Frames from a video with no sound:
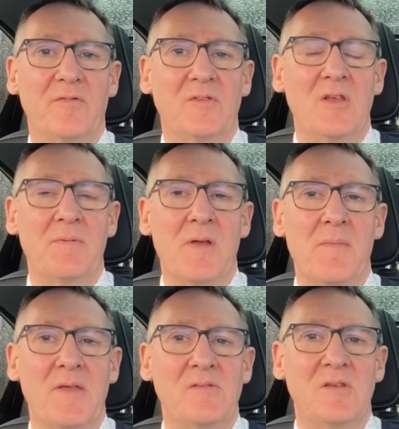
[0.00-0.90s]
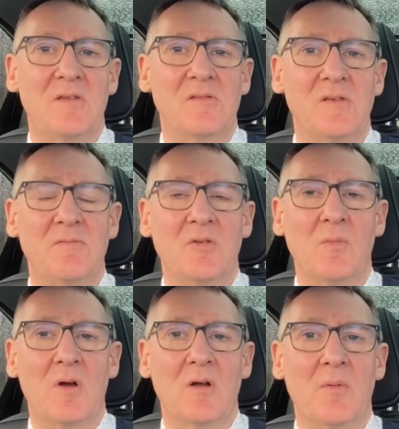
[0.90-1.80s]
TPMS didn't seem to
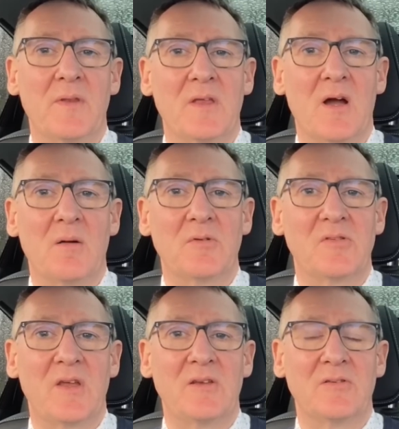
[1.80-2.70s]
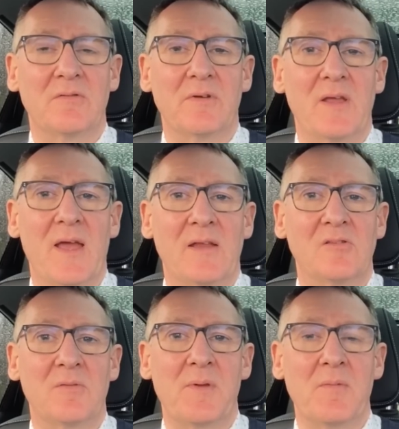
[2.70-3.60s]
work when the car was stationary. It had
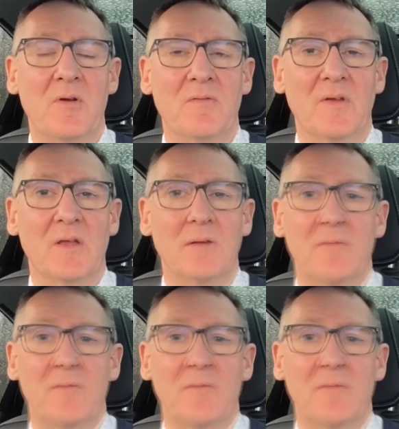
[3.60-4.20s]
to be moving.